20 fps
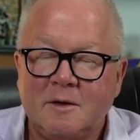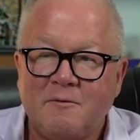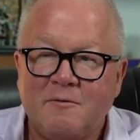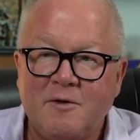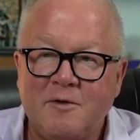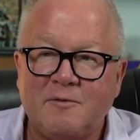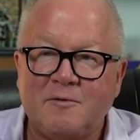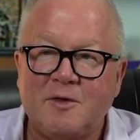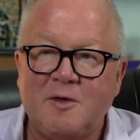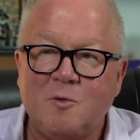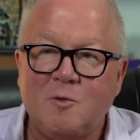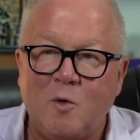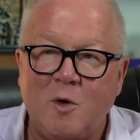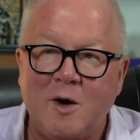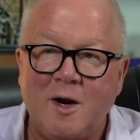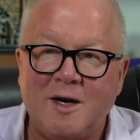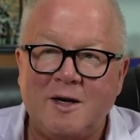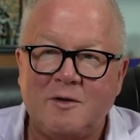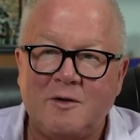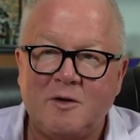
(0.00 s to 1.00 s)
51
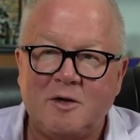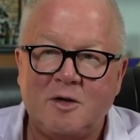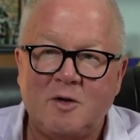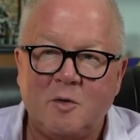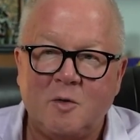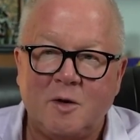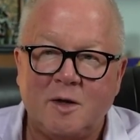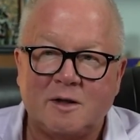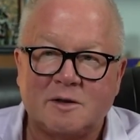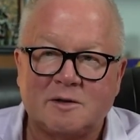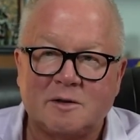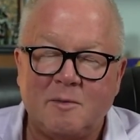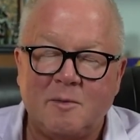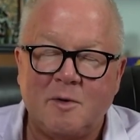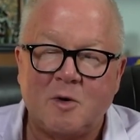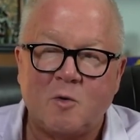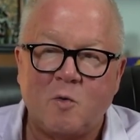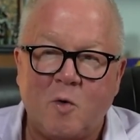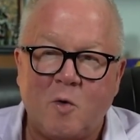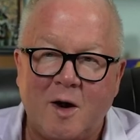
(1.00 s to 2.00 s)
in the U.S.
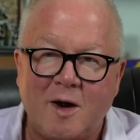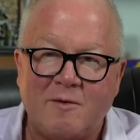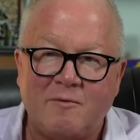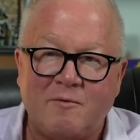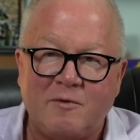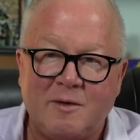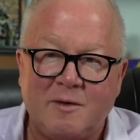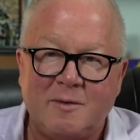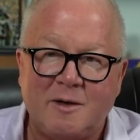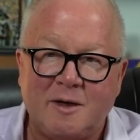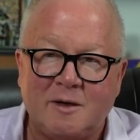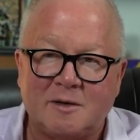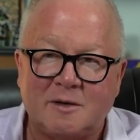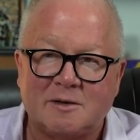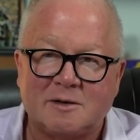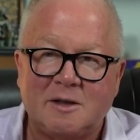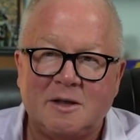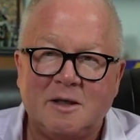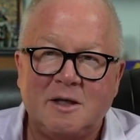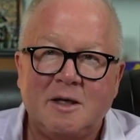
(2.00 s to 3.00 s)
among white females,
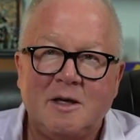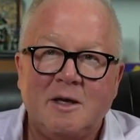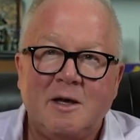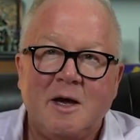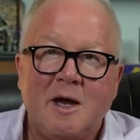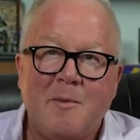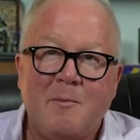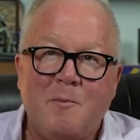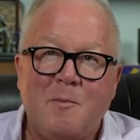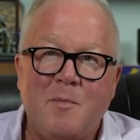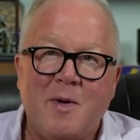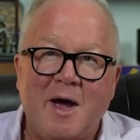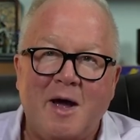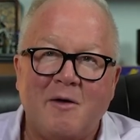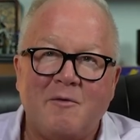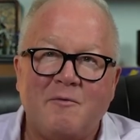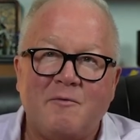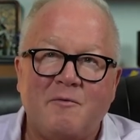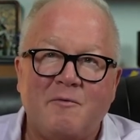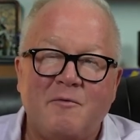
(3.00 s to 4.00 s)

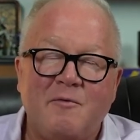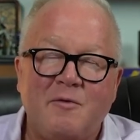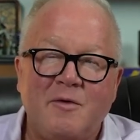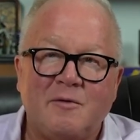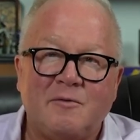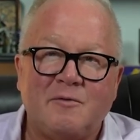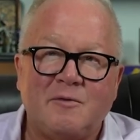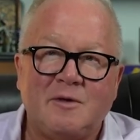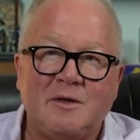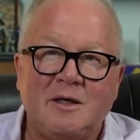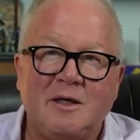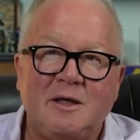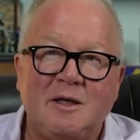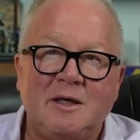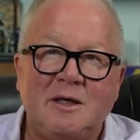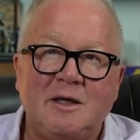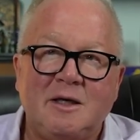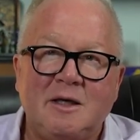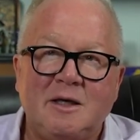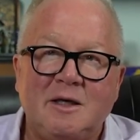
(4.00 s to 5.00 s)
about
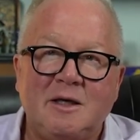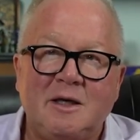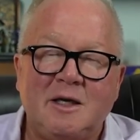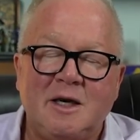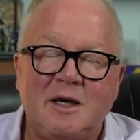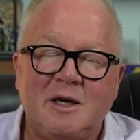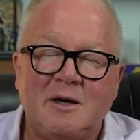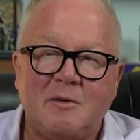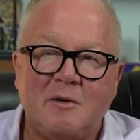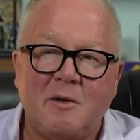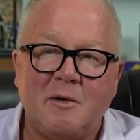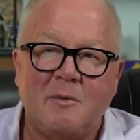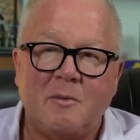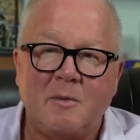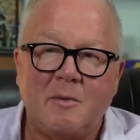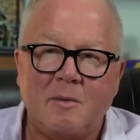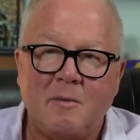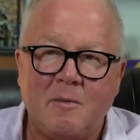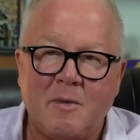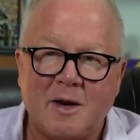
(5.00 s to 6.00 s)
50
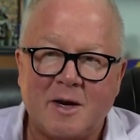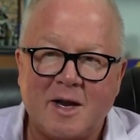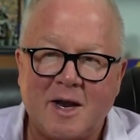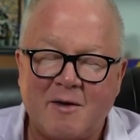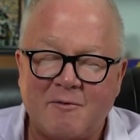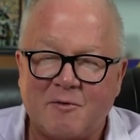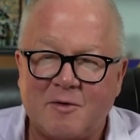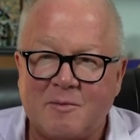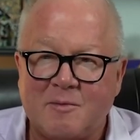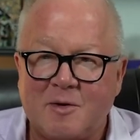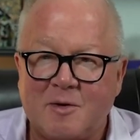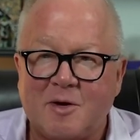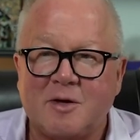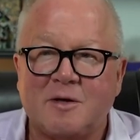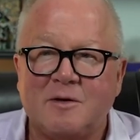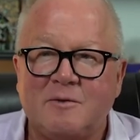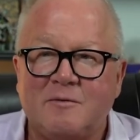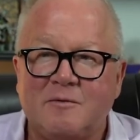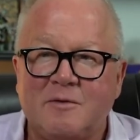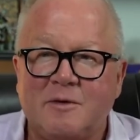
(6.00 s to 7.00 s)
among
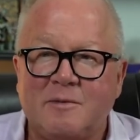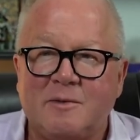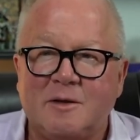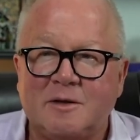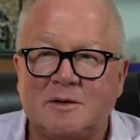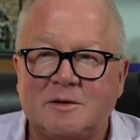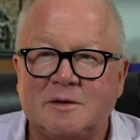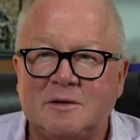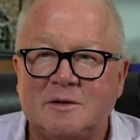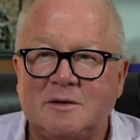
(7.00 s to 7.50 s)
African-American females.